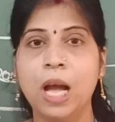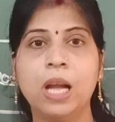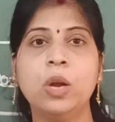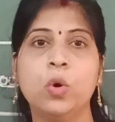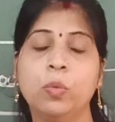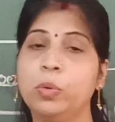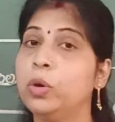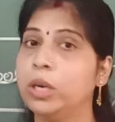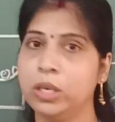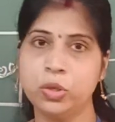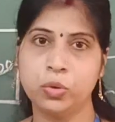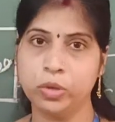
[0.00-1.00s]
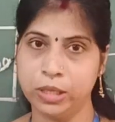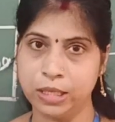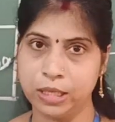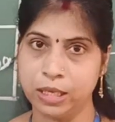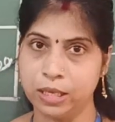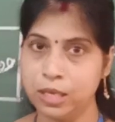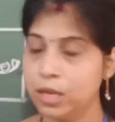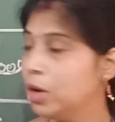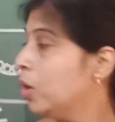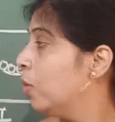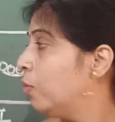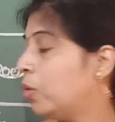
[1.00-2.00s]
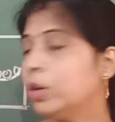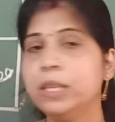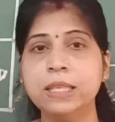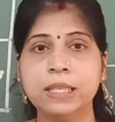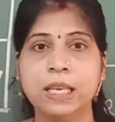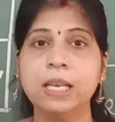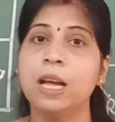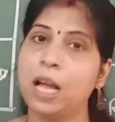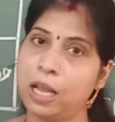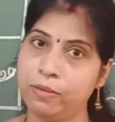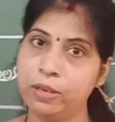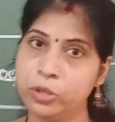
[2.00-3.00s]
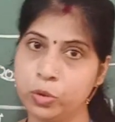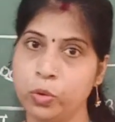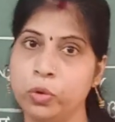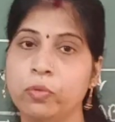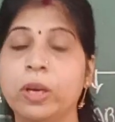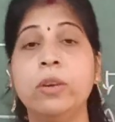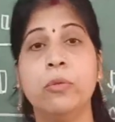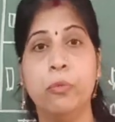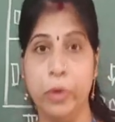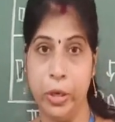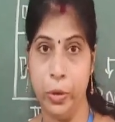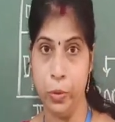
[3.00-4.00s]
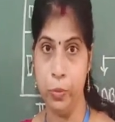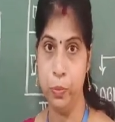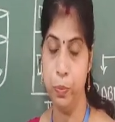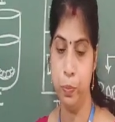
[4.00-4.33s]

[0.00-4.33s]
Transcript: I hope you understood this thing. For this thing, I will show you one video.